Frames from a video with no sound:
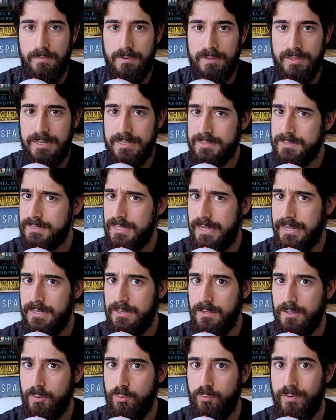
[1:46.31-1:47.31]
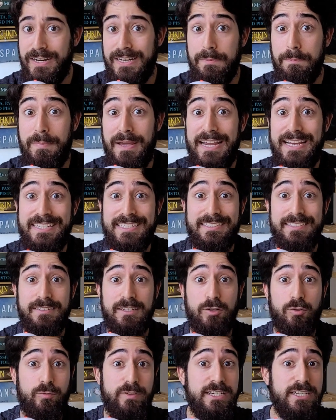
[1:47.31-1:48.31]
Things like grid-based
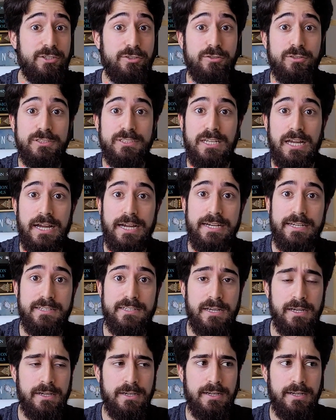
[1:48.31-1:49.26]
creature size